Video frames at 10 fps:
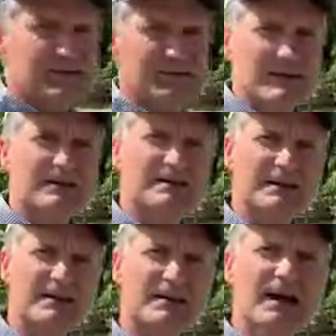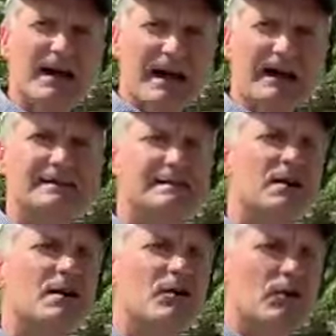these feeders here. And
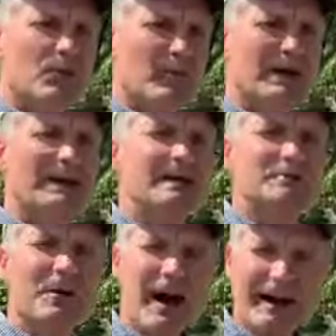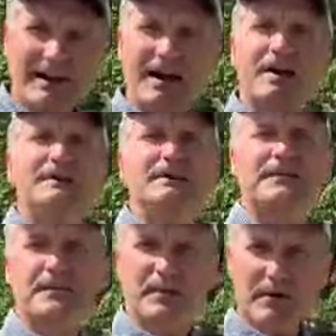so we keep track of the
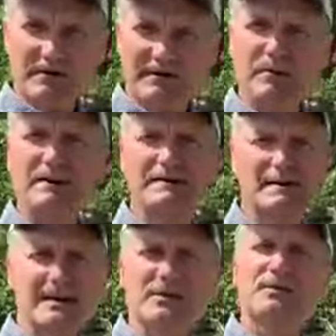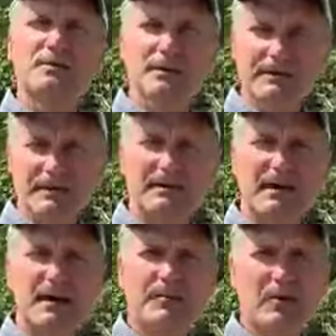different birds that we see through
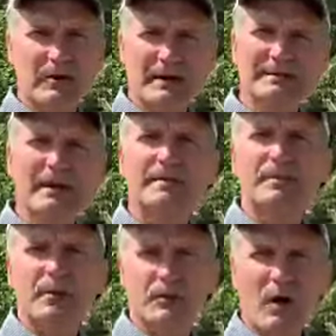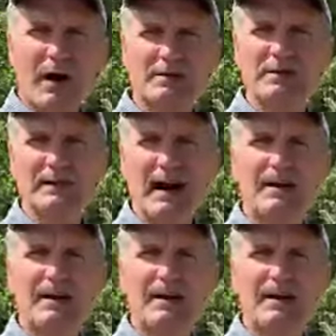different uh, programs like Birdwatch and